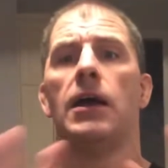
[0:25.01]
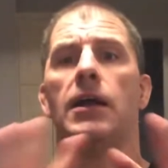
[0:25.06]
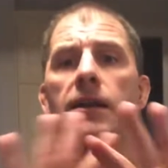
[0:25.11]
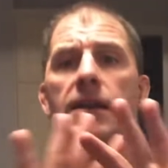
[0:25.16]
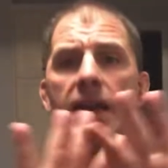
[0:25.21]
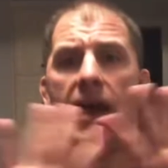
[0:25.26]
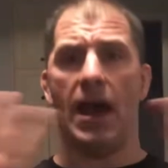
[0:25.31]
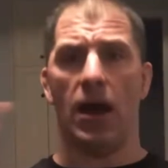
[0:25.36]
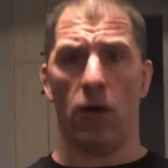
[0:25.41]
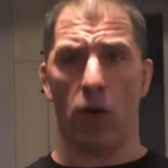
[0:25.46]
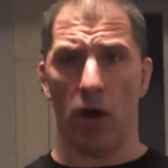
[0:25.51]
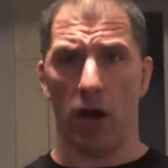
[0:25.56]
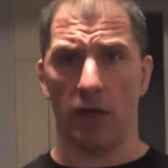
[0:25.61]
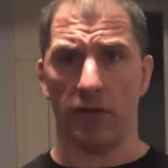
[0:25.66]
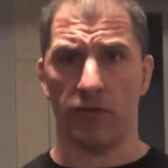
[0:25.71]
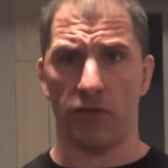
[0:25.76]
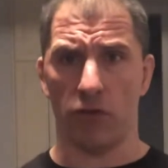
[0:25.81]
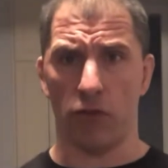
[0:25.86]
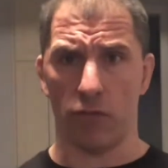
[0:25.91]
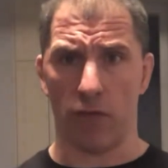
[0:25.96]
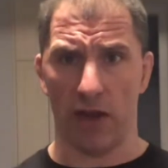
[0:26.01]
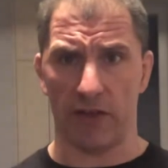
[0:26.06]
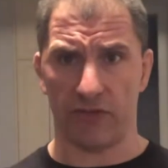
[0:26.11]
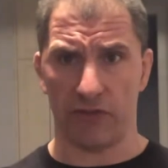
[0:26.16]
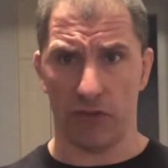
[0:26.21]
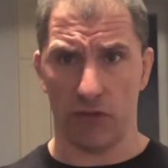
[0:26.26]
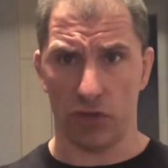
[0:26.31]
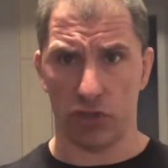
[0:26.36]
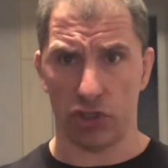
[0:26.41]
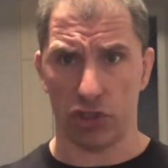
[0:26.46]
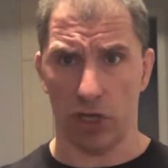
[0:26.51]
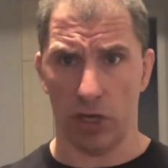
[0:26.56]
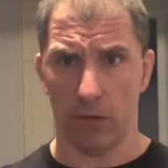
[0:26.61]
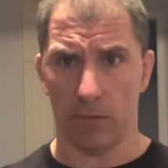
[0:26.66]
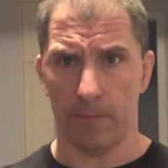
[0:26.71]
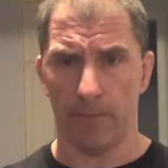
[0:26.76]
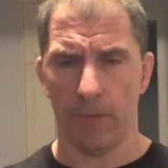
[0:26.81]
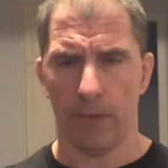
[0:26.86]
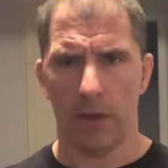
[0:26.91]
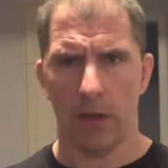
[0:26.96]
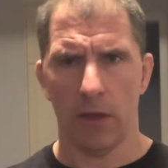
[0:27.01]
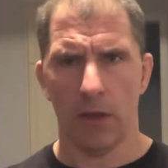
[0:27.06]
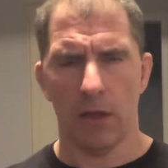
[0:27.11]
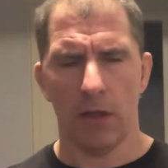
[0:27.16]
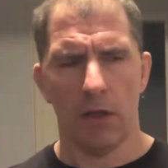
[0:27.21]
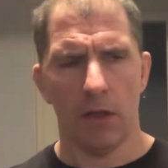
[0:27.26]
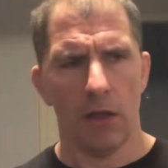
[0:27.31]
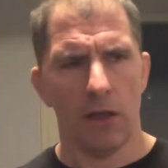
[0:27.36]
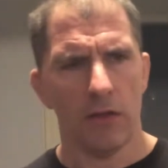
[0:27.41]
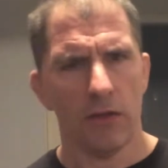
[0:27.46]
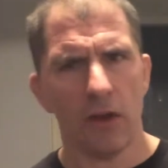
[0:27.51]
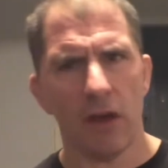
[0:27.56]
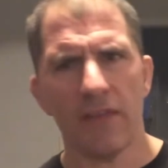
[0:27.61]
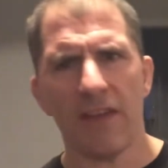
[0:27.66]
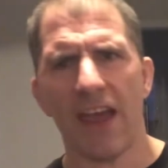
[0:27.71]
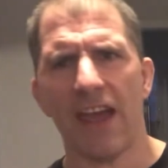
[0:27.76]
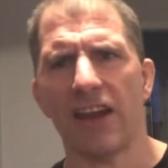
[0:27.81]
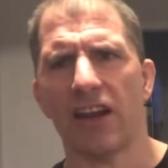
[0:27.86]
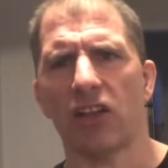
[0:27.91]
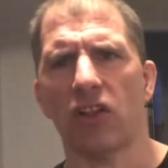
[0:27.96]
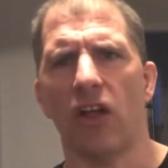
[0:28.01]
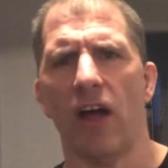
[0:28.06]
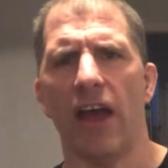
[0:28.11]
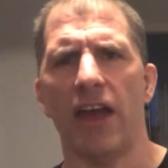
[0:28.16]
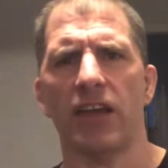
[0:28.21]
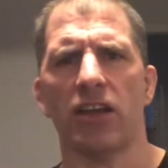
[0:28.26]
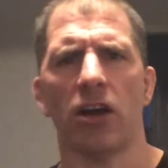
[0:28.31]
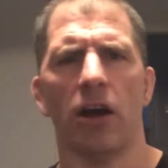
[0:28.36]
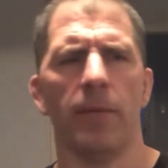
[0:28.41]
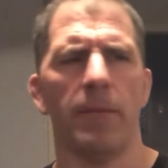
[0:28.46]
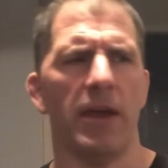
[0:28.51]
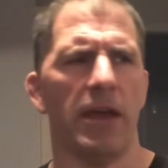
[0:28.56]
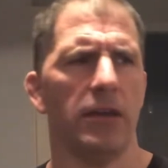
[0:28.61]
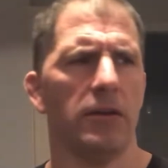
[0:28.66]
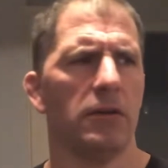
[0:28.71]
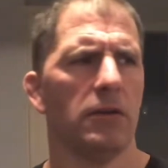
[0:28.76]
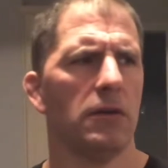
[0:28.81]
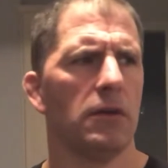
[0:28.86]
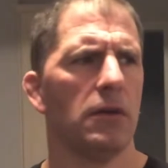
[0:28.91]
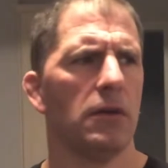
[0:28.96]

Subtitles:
Now on to the rest of the show. The other day I had a client come in,